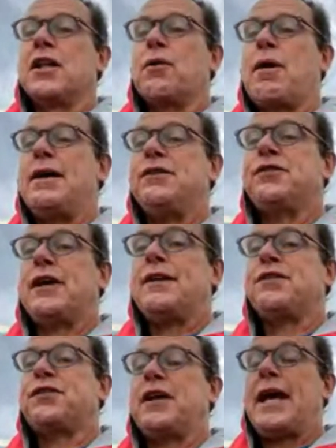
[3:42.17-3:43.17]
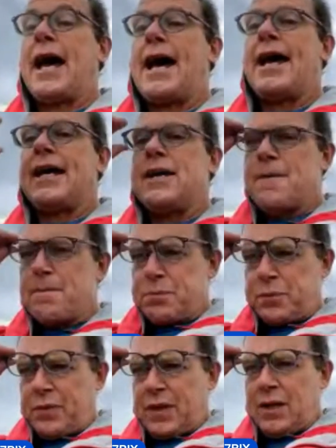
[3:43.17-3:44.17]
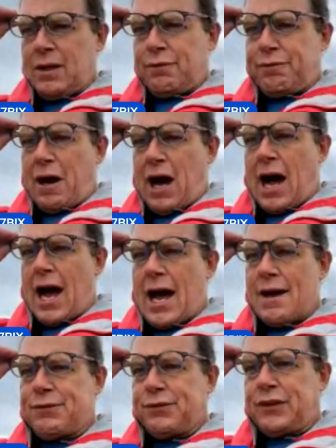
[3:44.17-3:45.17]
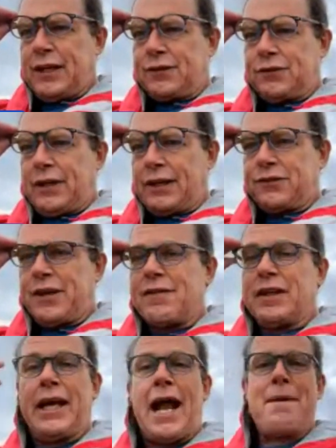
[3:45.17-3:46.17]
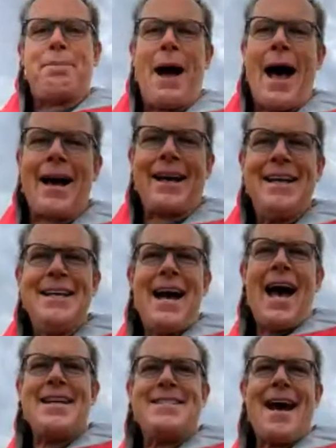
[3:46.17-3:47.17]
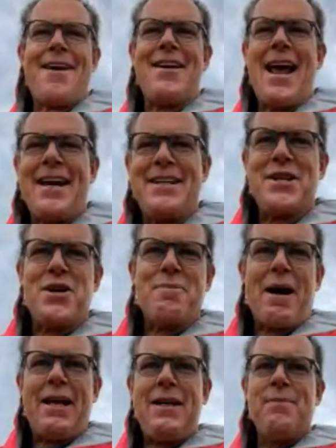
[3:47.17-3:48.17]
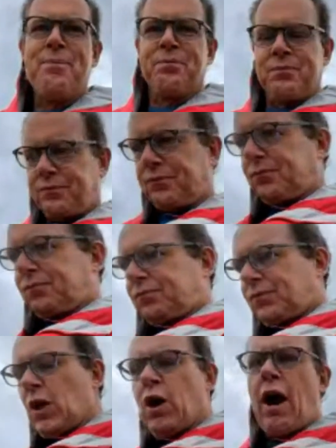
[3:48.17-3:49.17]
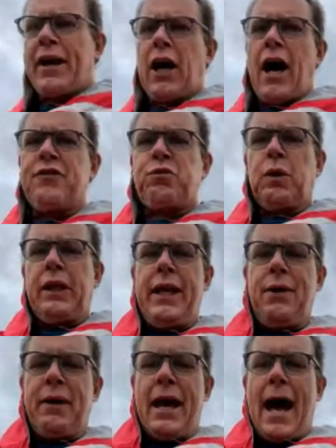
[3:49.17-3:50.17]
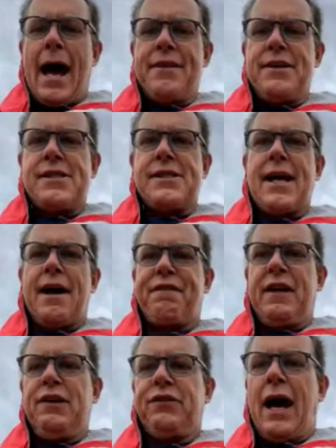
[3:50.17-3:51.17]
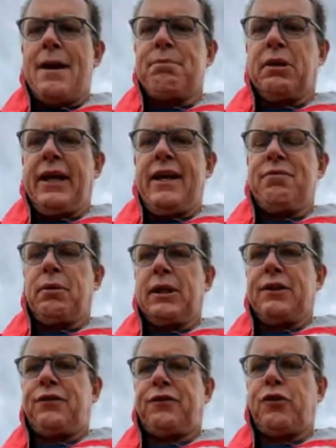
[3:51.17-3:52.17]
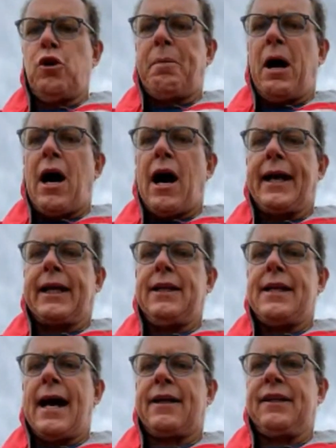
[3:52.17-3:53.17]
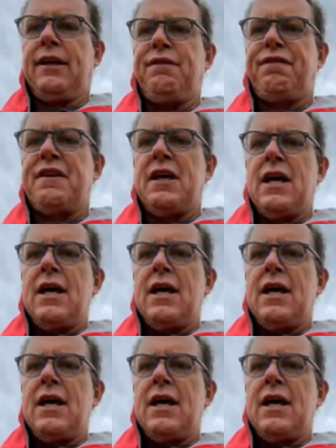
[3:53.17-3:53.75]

Lorene says CA5667. G'day, Pug. Hey, Darren, how you doing, buddy? All right, guys. Well, here we are. This stuff is unbelievable. It's super high conductive.